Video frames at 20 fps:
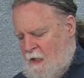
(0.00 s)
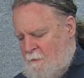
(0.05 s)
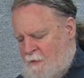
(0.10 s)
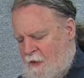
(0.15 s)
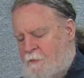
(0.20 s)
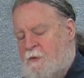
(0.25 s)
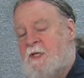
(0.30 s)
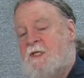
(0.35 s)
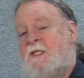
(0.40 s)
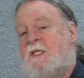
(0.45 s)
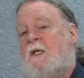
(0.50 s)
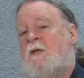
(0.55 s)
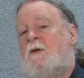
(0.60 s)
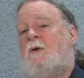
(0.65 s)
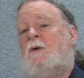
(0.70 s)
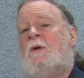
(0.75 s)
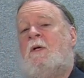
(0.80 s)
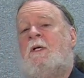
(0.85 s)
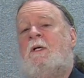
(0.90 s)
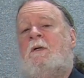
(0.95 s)
Remember what I said
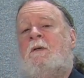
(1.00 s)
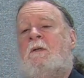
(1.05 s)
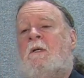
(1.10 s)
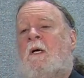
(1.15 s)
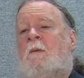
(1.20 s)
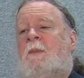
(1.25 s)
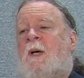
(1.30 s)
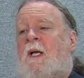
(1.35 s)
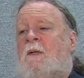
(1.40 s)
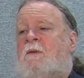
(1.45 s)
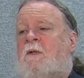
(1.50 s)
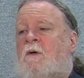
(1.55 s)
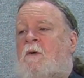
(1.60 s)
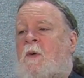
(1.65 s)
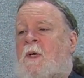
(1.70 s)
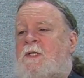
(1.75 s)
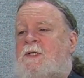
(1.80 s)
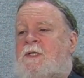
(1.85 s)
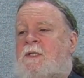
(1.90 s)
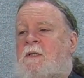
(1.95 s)
earlier about the
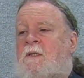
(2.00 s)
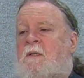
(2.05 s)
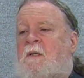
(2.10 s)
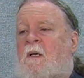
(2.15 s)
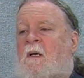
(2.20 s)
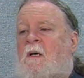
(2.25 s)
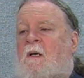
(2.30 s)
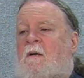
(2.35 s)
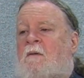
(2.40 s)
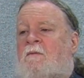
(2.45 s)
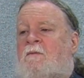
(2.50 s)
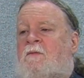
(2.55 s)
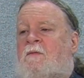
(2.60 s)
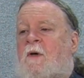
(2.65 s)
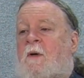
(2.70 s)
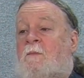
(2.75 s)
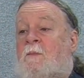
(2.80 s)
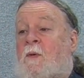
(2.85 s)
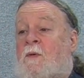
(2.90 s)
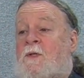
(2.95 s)
question of
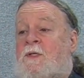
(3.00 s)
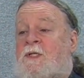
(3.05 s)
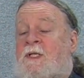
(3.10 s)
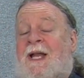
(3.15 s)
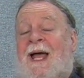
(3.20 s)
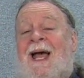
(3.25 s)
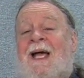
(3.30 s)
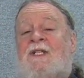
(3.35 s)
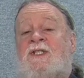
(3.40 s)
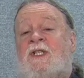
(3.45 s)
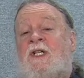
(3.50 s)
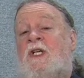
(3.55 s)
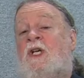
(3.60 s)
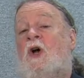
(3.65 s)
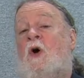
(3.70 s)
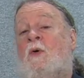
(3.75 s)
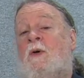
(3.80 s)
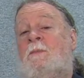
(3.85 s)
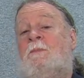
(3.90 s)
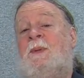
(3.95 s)
abortion actually
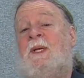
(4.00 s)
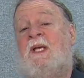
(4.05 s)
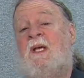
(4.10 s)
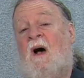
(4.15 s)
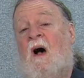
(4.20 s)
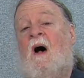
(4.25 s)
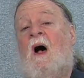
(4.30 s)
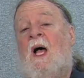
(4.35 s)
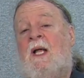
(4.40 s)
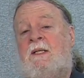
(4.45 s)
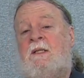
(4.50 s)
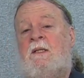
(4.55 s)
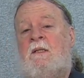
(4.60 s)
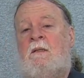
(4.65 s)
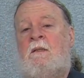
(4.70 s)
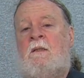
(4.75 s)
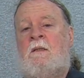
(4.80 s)
going beyond